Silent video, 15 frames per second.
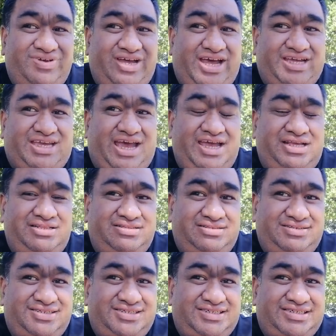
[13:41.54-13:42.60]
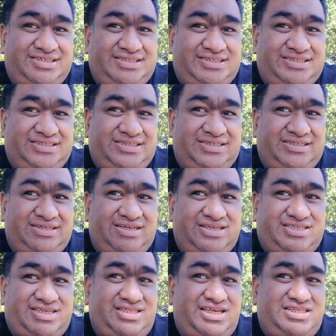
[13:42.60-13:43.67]
Again,
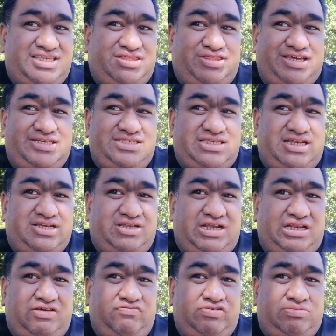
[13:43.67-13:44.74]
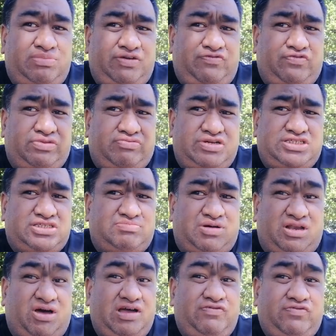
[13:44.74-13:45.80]
see, these are things that are going to live with me for the rest of my
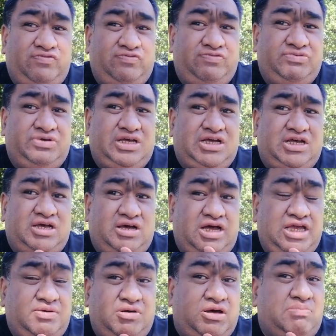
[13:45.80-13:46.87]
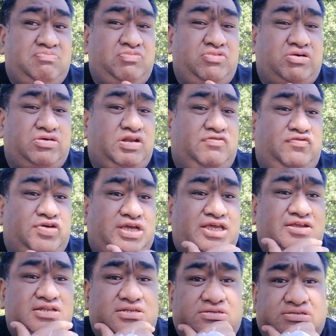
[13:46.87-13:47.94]
life. I'm not going to
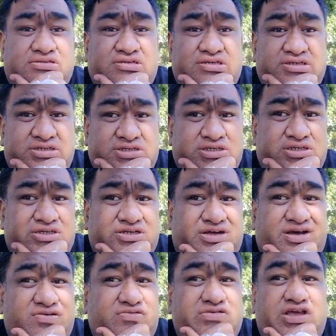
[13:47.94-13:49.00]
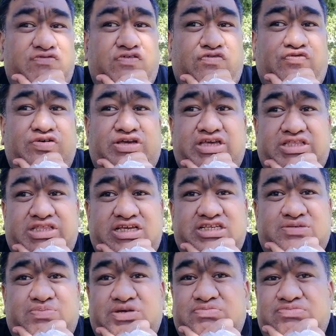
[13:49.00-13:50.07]
forget it. I will never forget
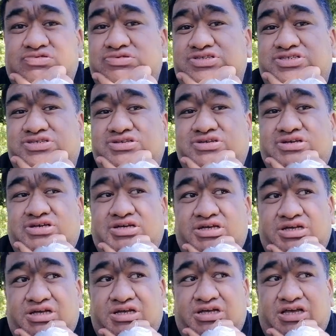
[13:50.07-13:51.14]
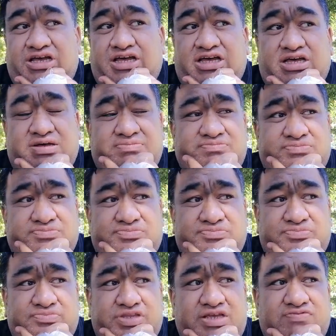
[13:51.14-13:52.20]
these memories.
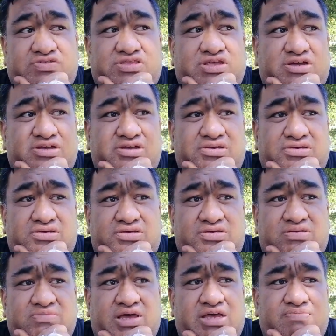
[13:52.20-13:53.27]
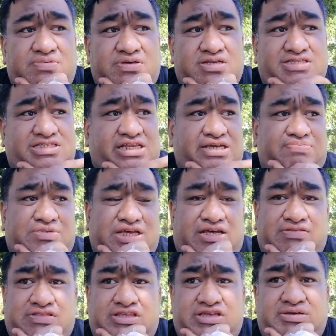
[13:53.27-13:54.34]
Even though you may be asleep
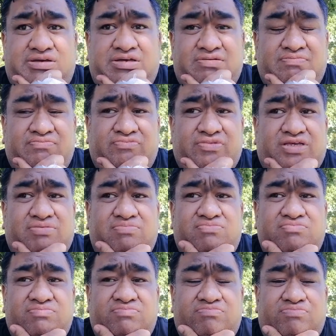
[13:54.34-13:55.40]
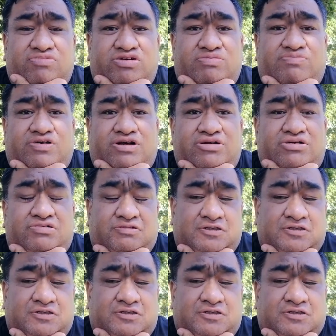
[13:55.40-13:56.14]
down there, my bro,